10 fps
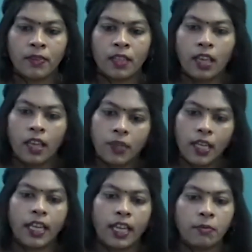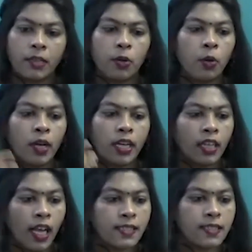Every time they go and
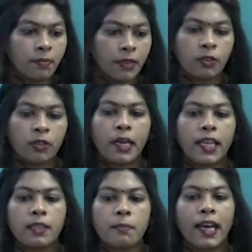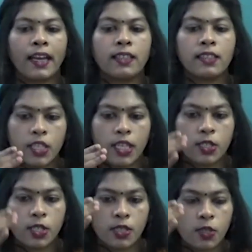ask something to the parents just
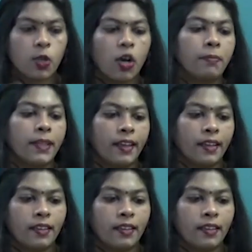stop there.